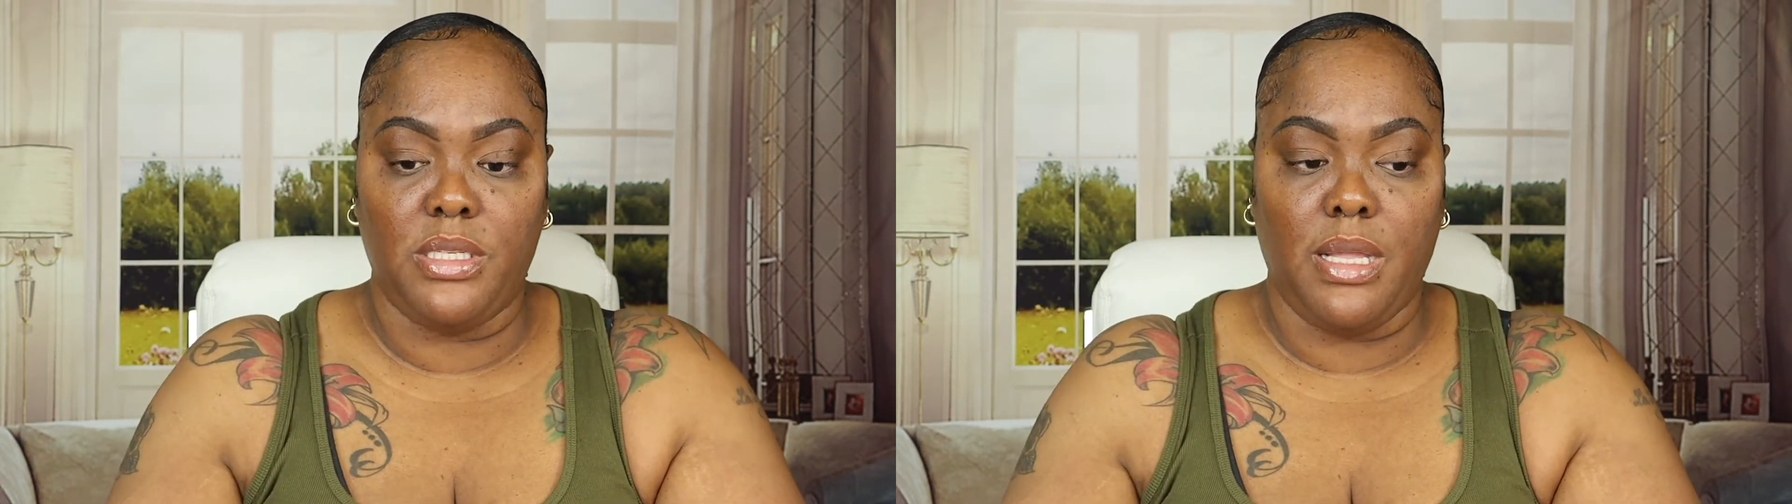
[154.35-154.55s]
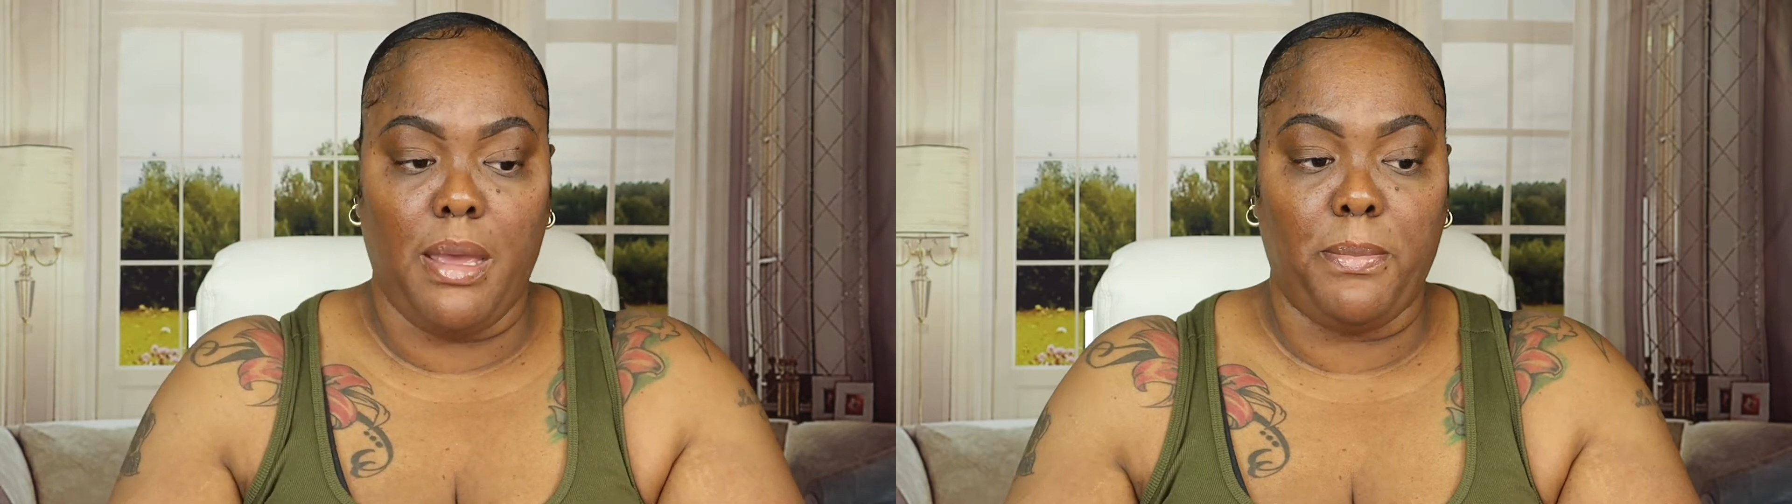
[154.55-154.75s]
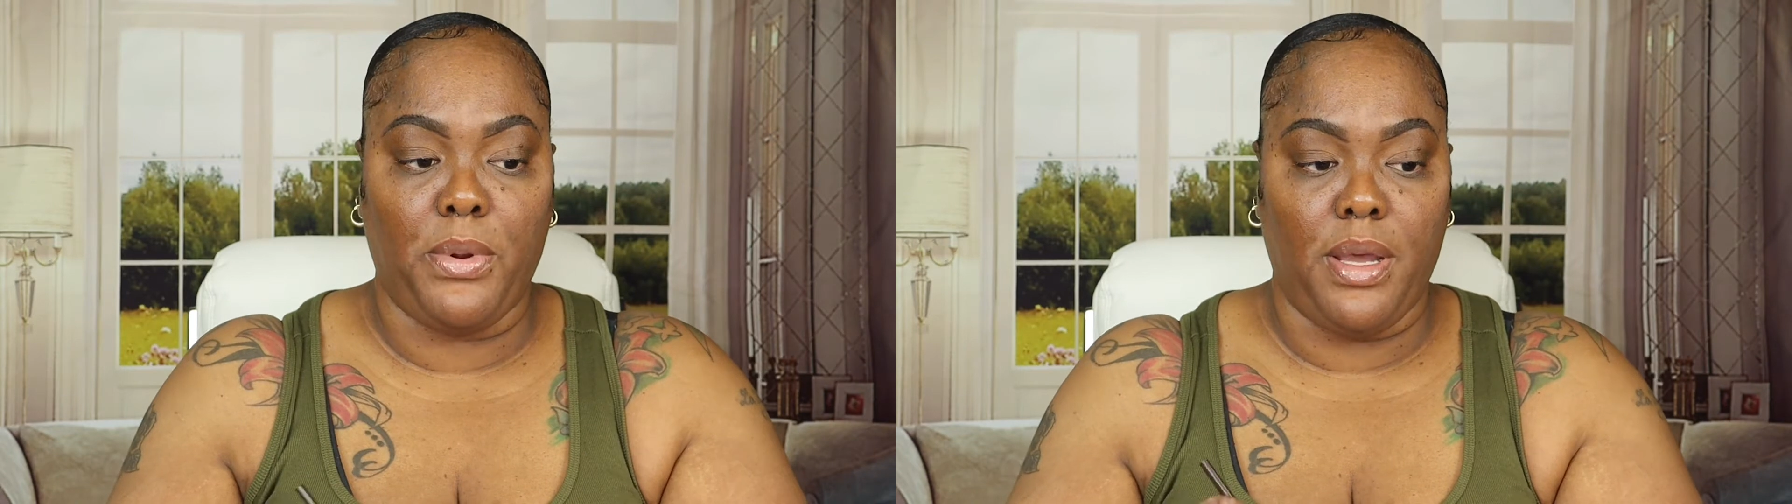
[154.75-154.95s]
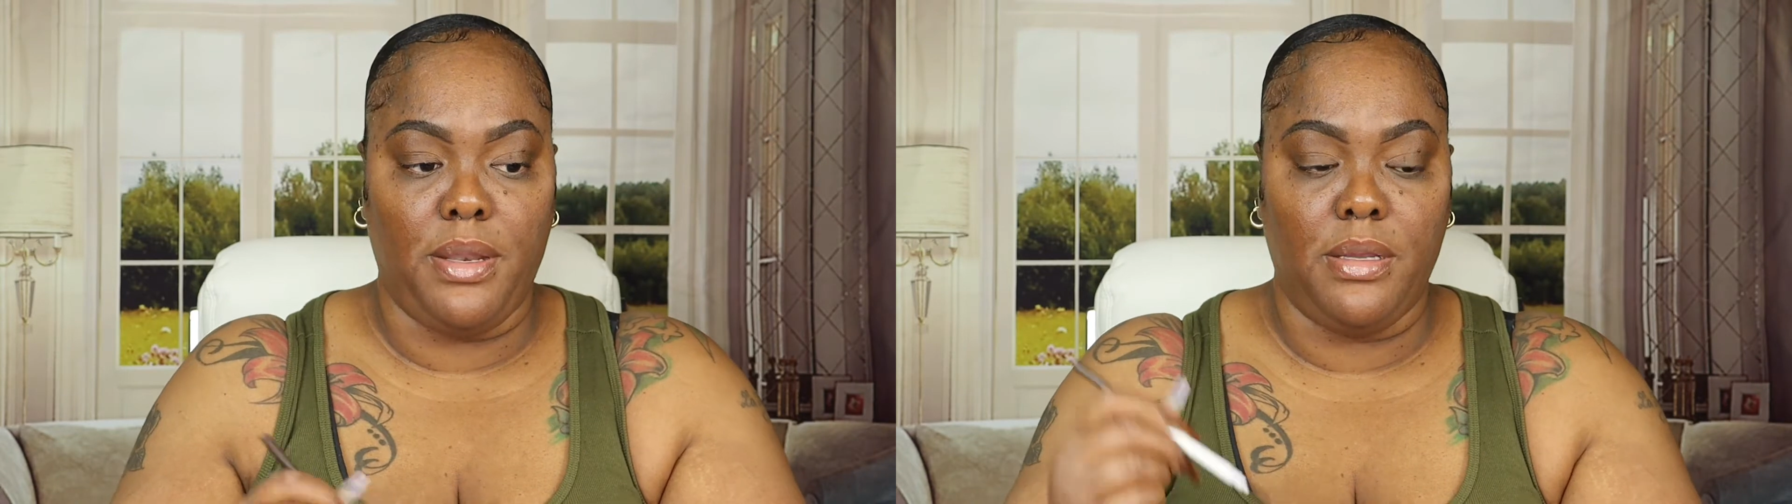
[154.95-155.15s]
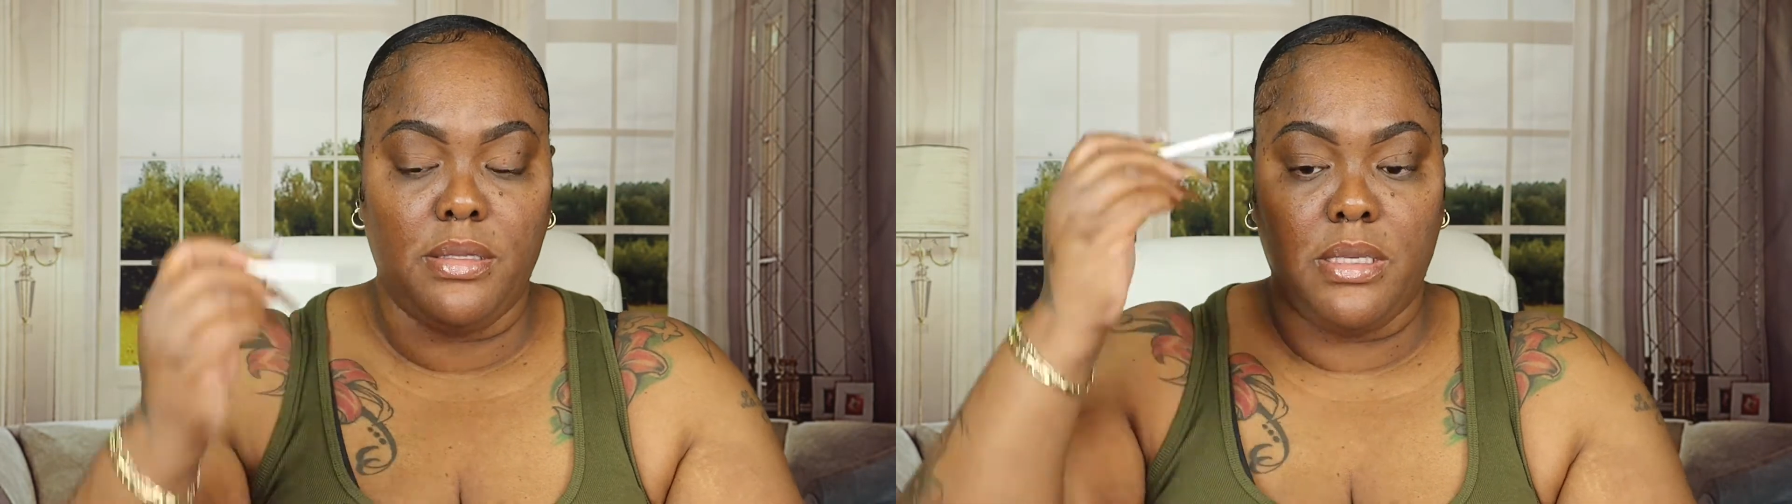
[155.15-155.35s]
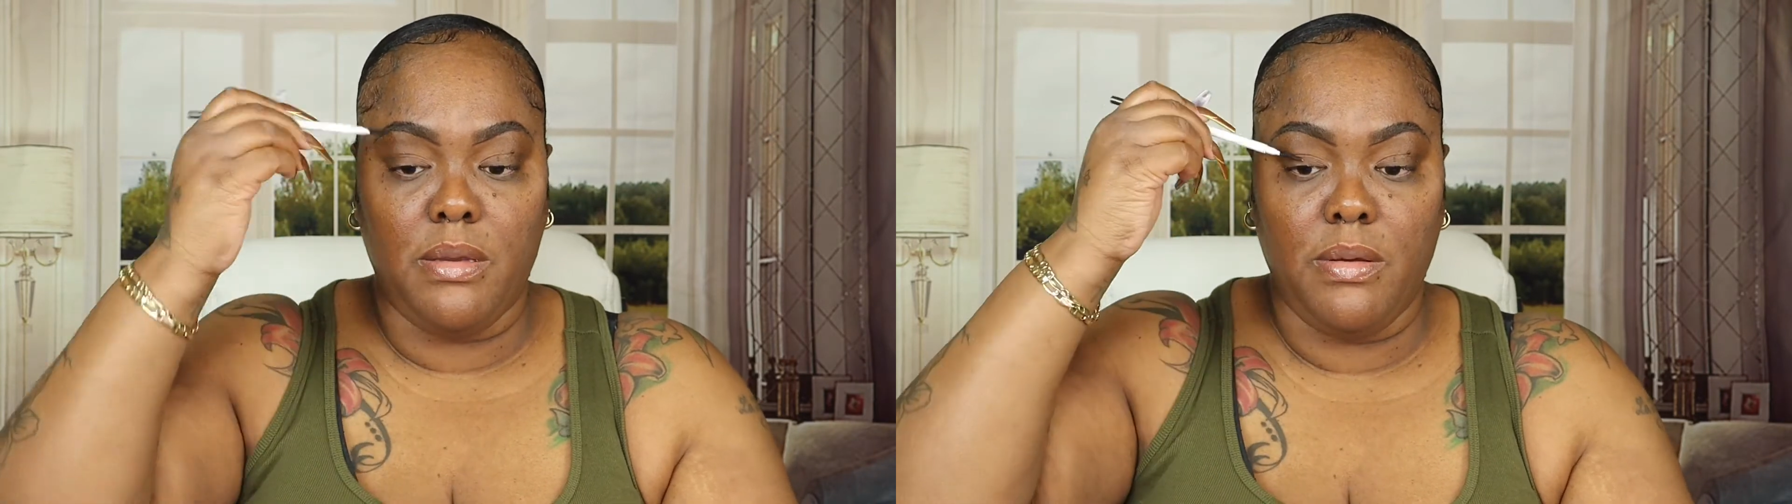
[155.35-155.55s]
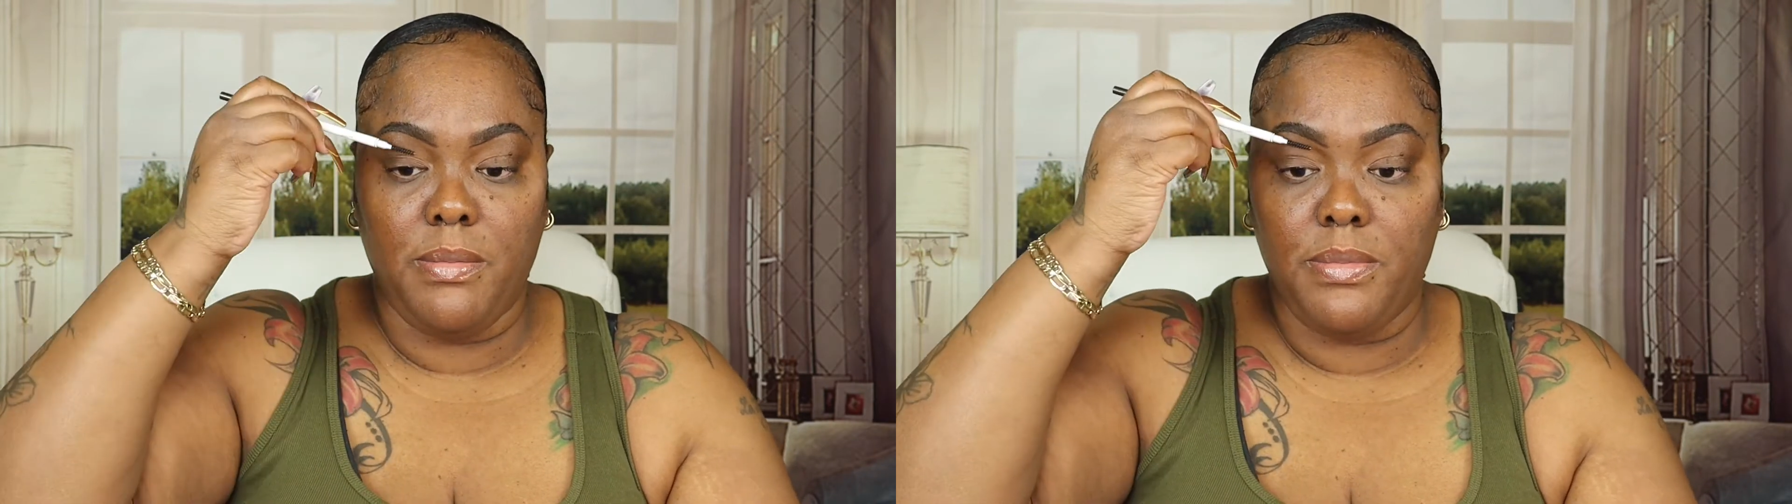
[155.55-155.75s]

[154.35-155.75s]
that product up.